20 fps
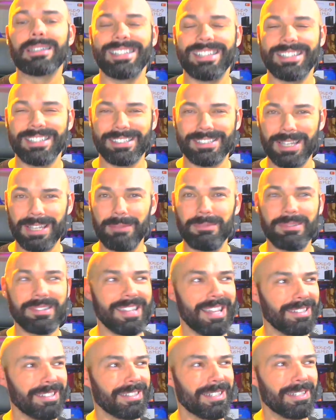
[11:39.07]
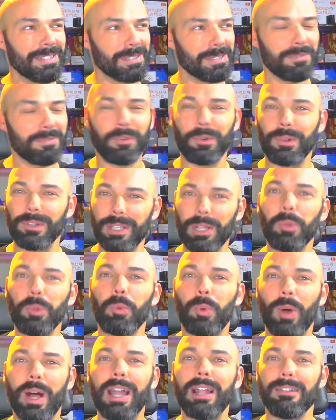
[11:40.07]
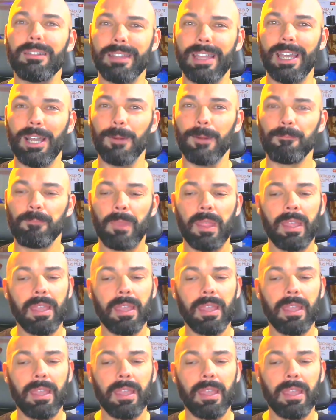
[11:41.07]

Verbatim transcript: in the same sentence for a little while now.